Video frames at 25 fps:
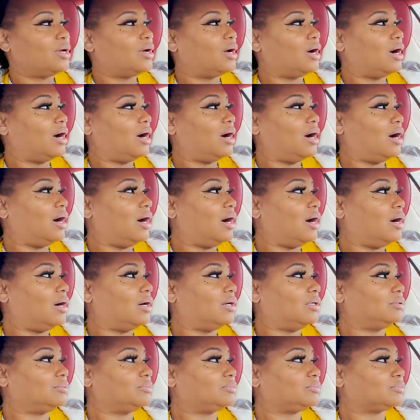
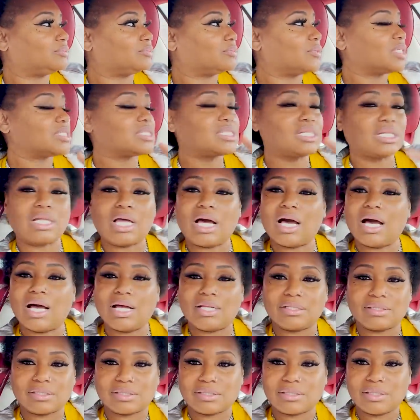
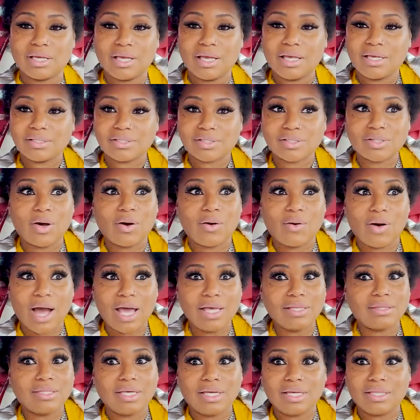salons. So
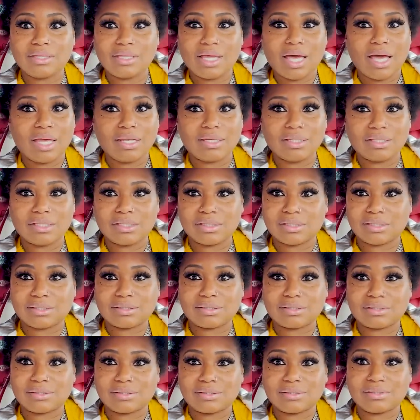I think that is
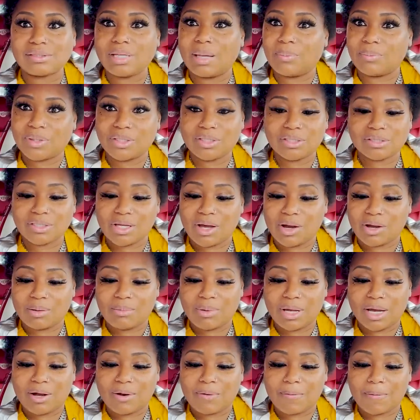something to talk
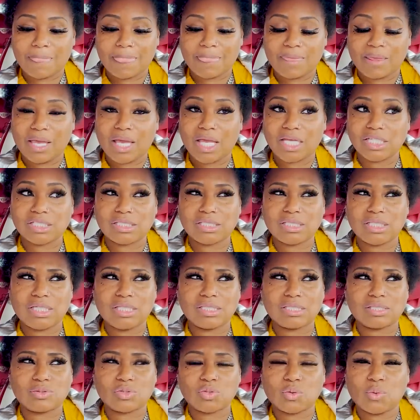about. And
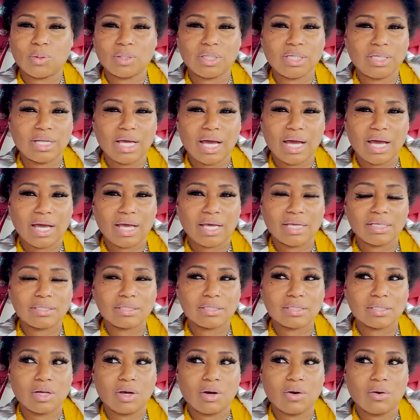she's 29.
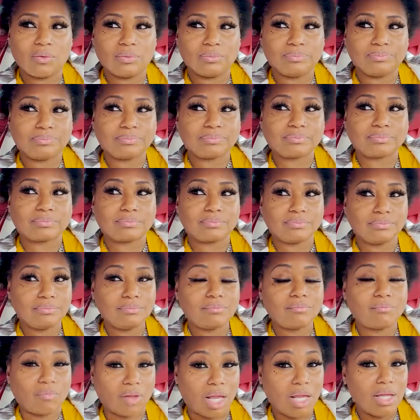So,
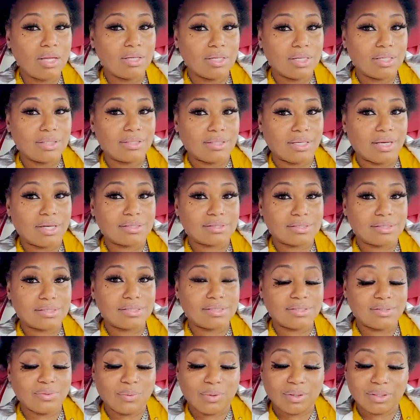yeah,
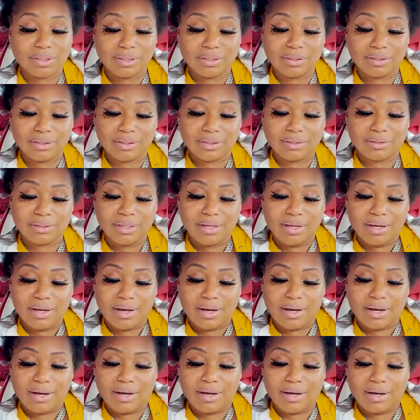she's doing good.
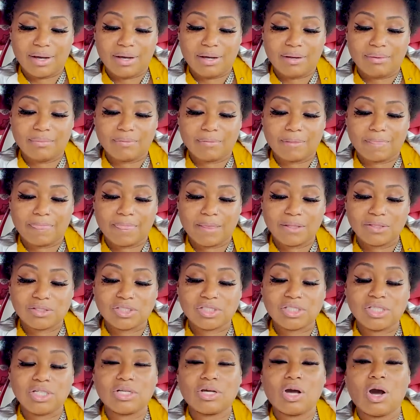
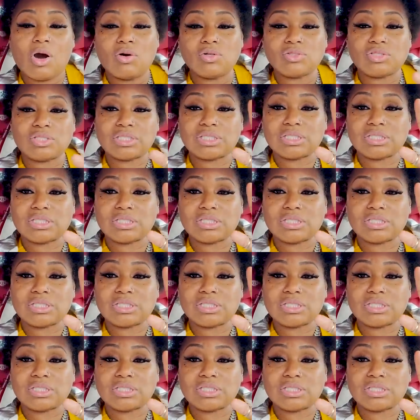She coaches